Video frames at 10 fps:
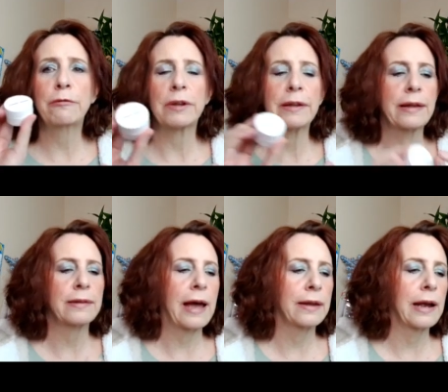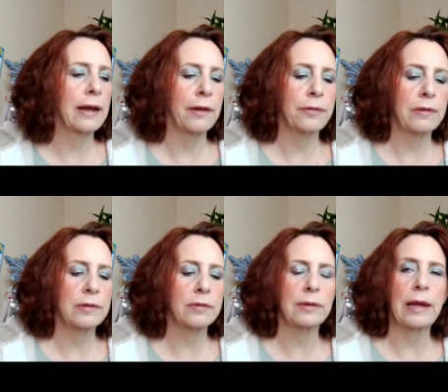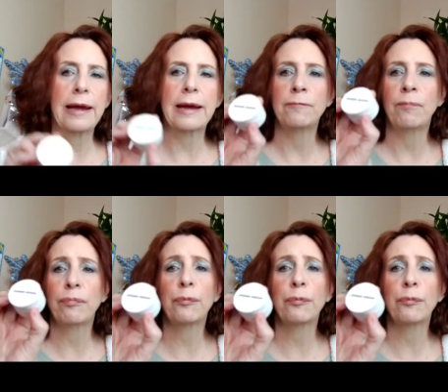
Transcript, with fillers: really glad I got this and